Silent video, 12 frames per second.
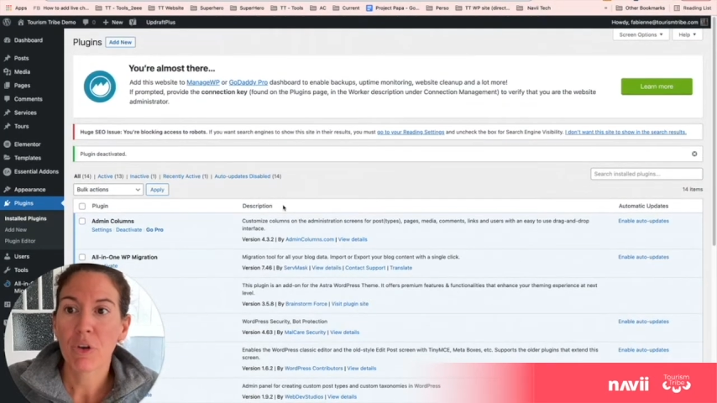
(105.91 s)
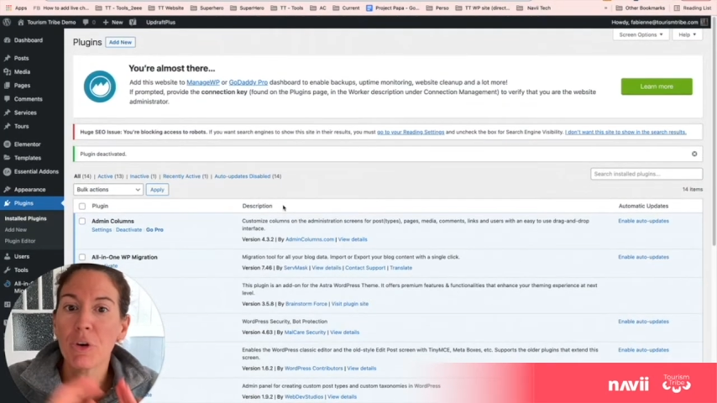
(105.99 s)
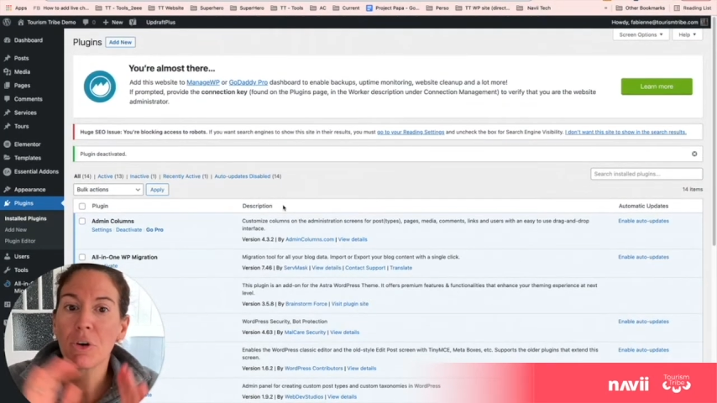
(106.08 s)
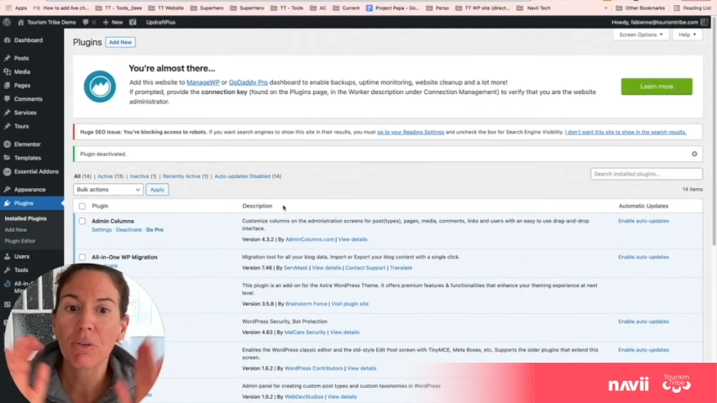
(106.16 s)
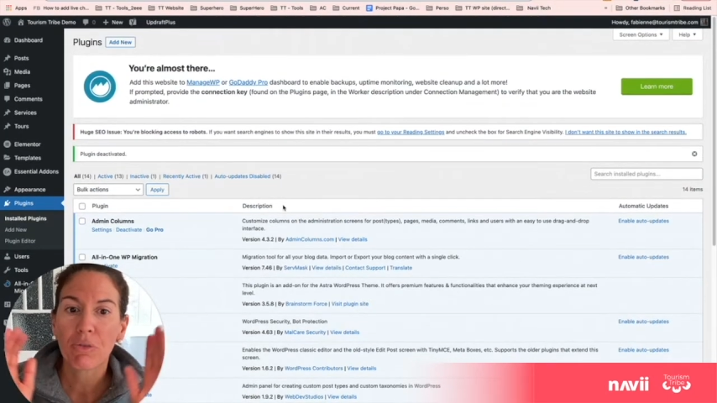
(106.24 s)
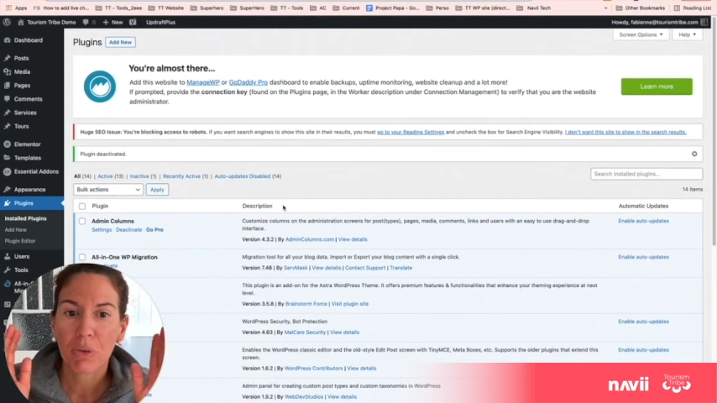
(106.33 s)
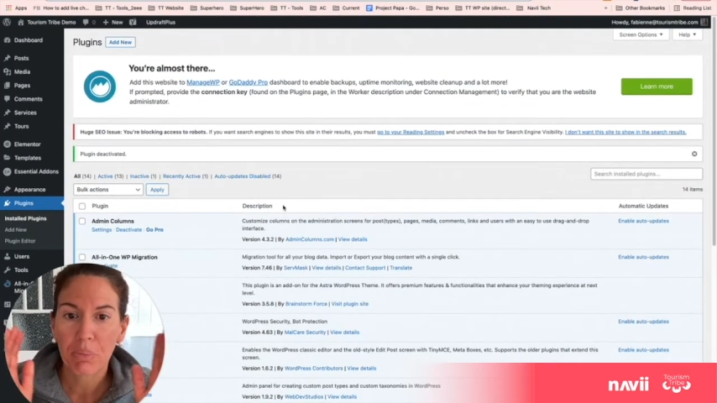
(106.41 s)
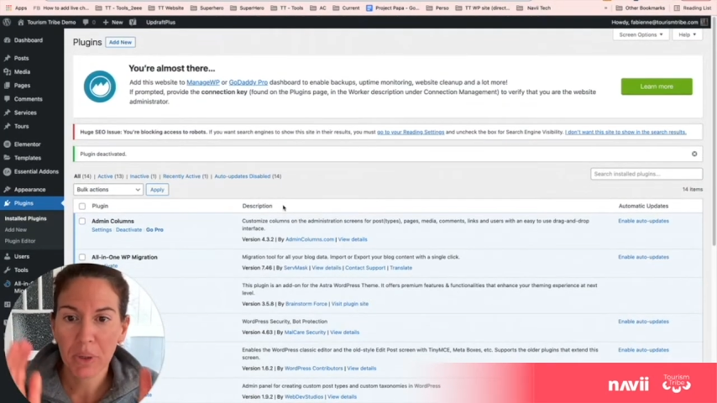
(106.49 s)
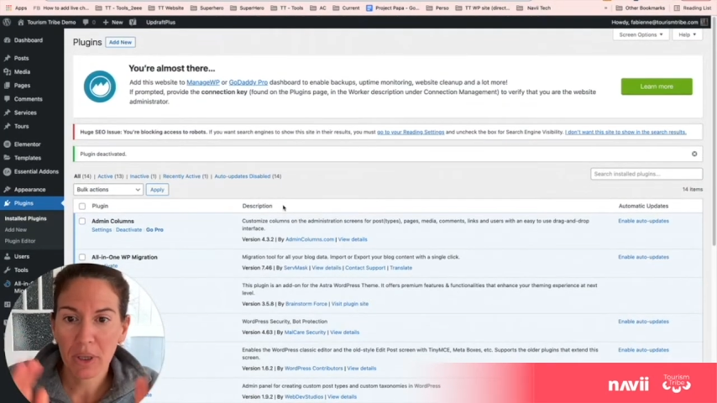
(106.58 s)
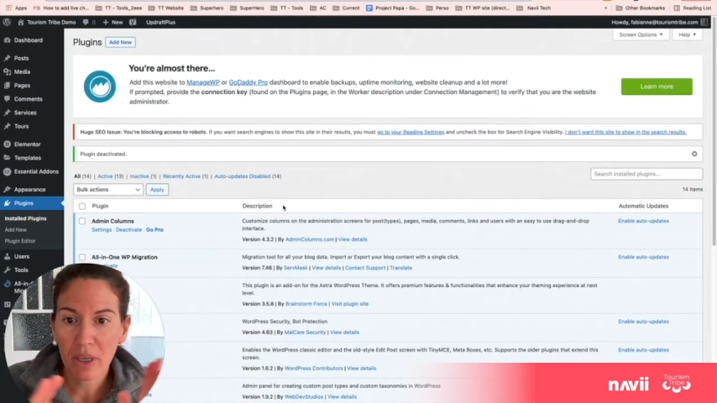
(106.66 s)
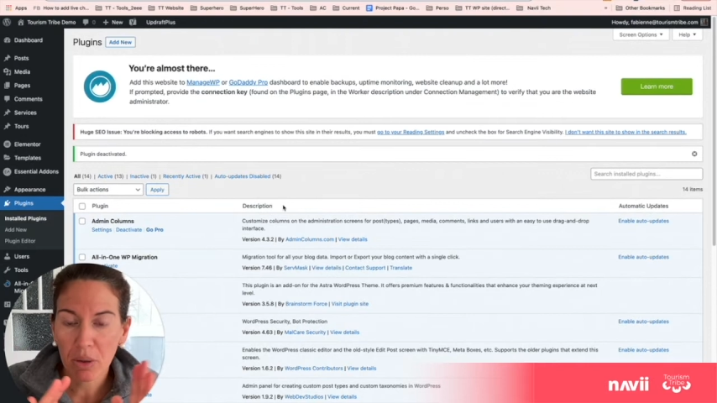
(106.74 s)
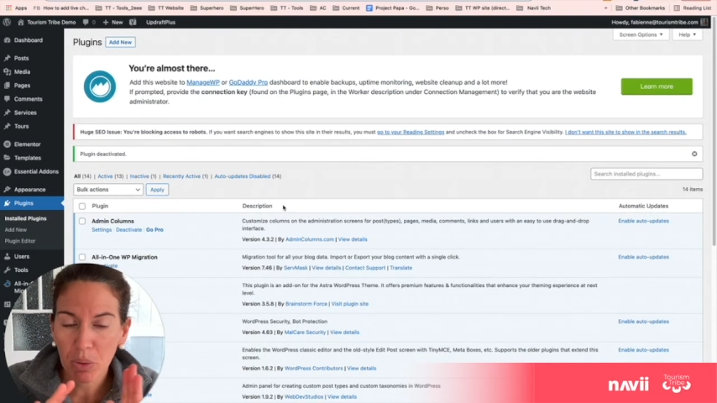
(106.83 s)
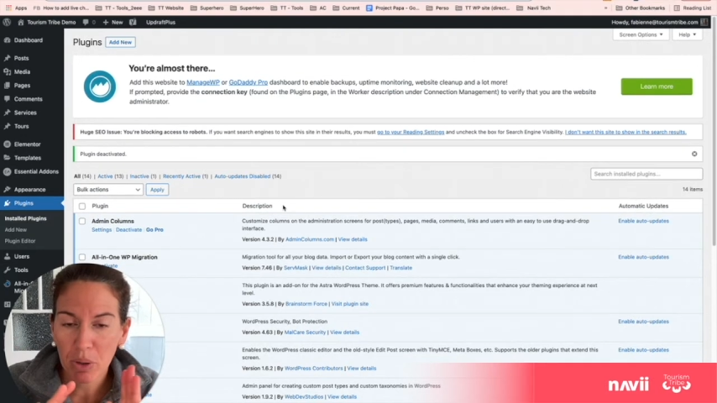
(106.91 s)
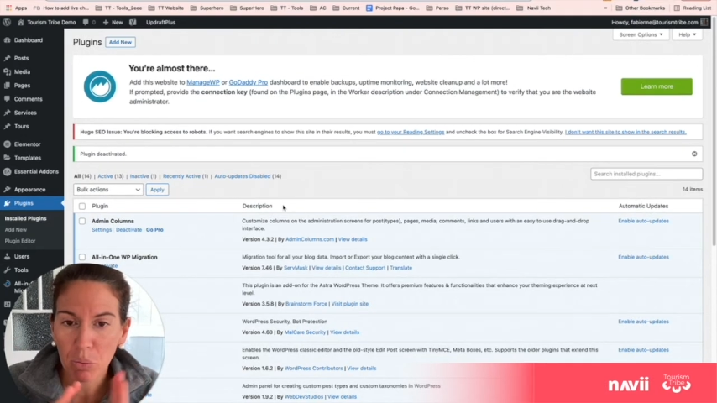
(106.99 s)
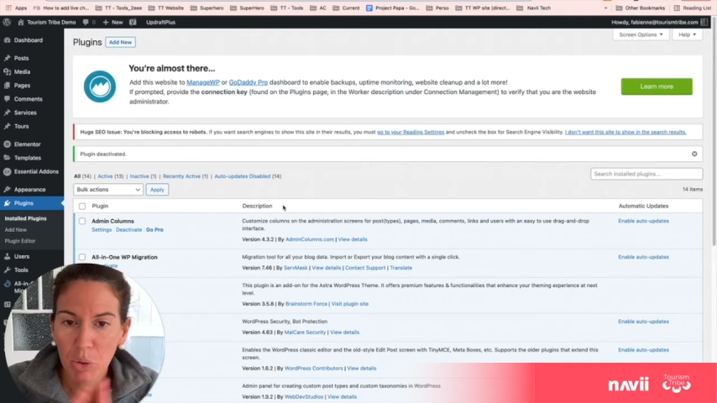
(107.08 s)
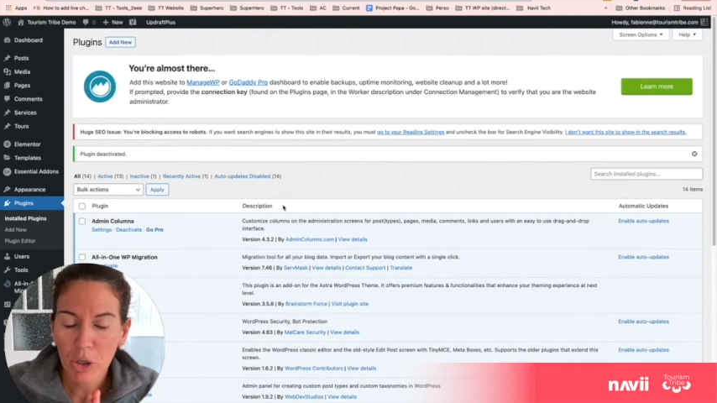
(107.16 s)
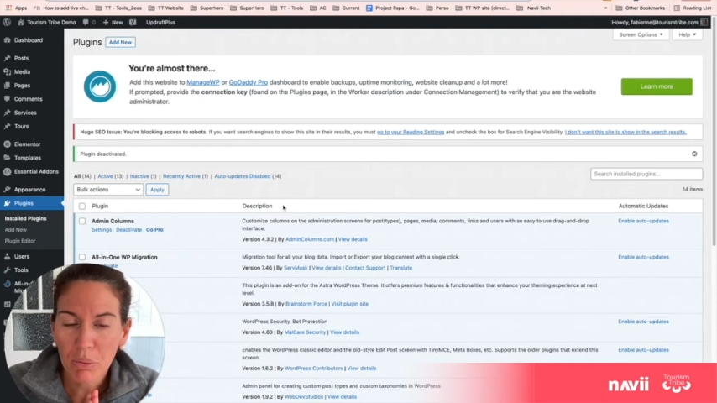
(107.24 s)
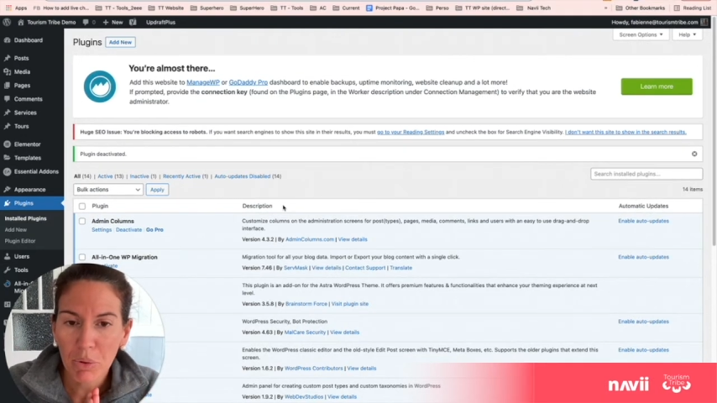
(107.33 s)
not familiar with
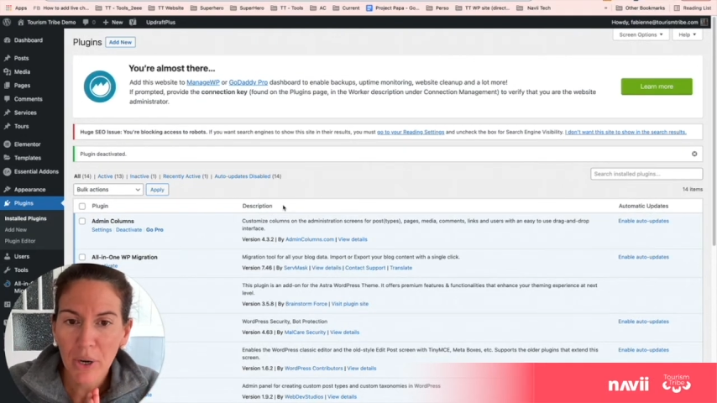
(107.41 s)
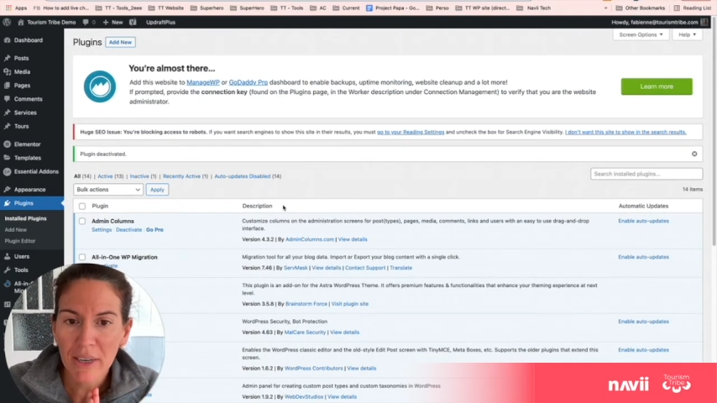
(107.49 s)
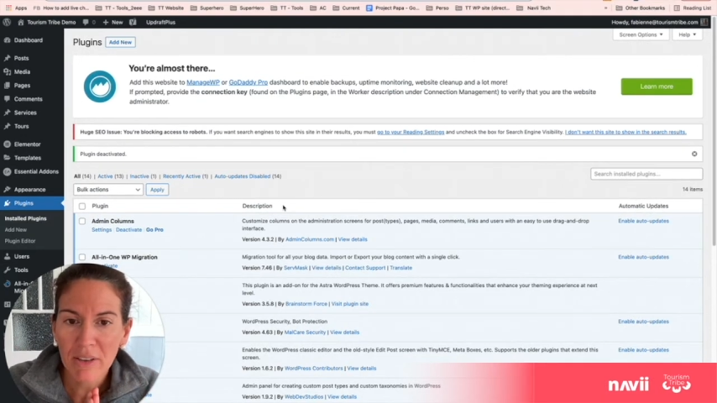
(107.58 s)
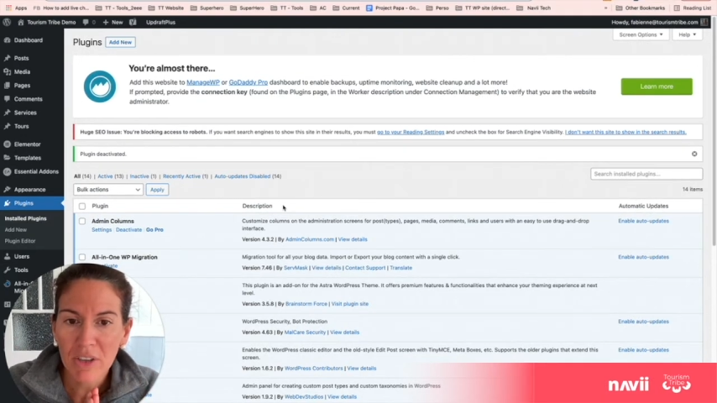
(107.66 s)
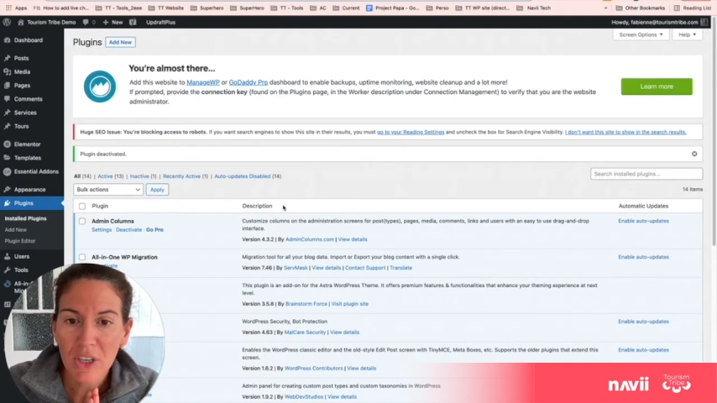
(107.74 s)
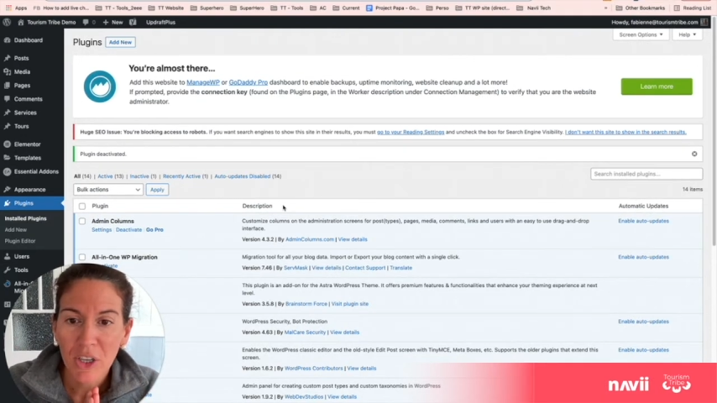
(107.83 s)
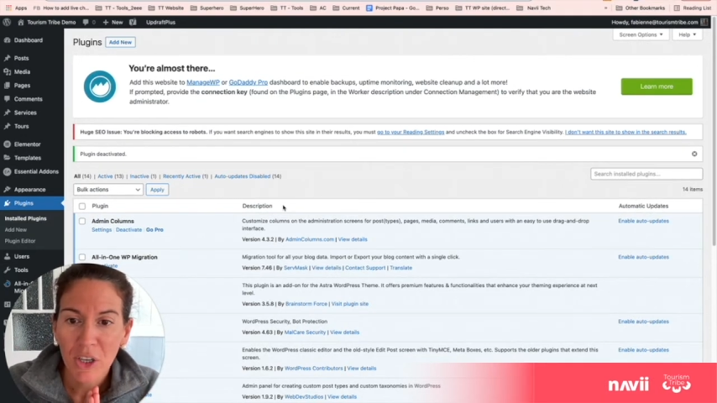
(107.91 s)
WordPress,